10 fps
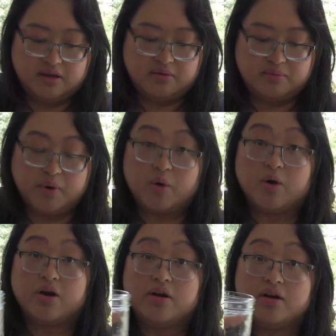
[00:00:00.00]

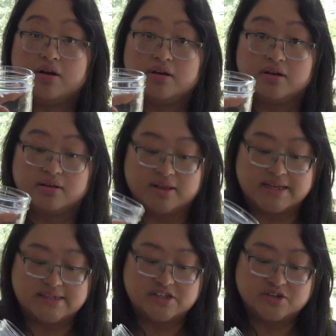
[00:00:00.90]
pour
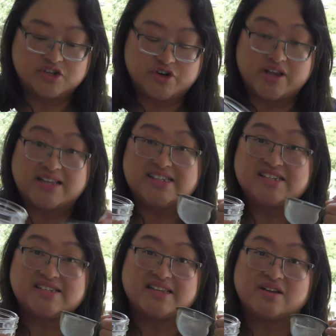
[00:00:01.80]
this into a strainer. This is
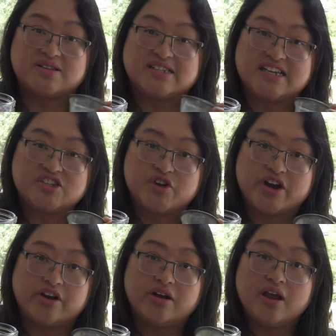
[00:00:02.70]
just a little tea
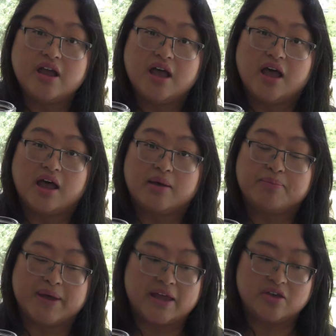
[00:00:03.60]
strainer,
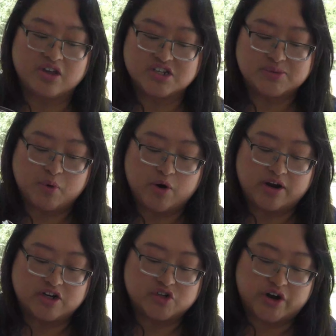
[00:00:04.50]
but you can just pour it
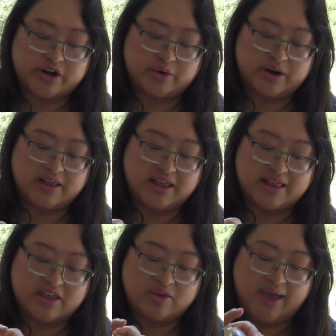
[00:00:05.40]
in a strainer or anything
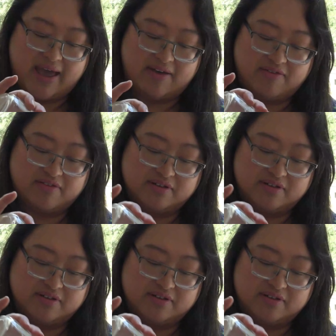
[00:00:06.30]
that you have.